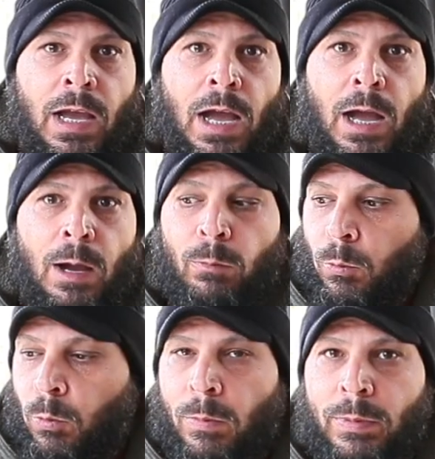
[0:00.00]
Um,
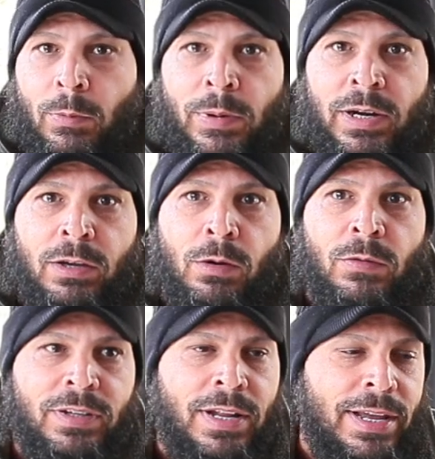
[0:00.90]
what, we, what, we're going to go over
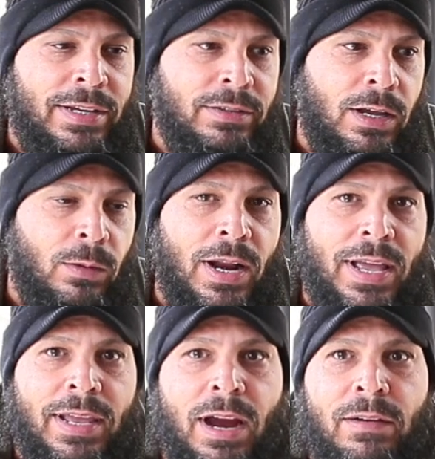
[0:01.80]
today is uh, what I
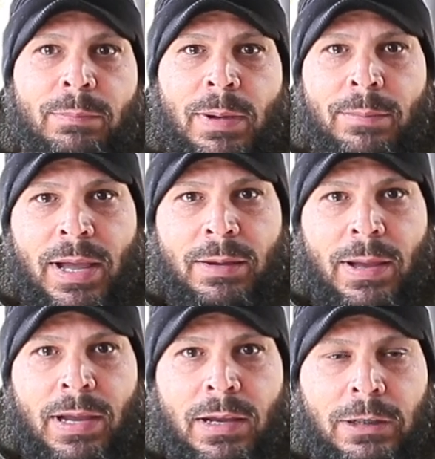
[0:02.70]
carry in my
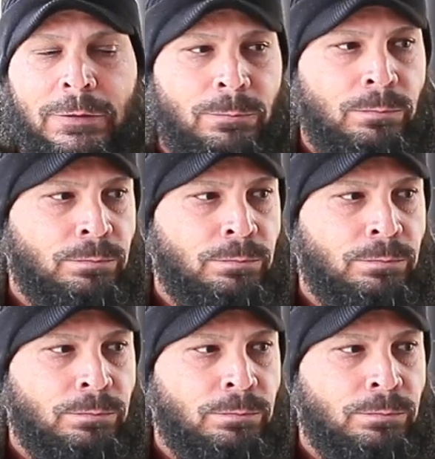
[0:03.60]
backpack gun,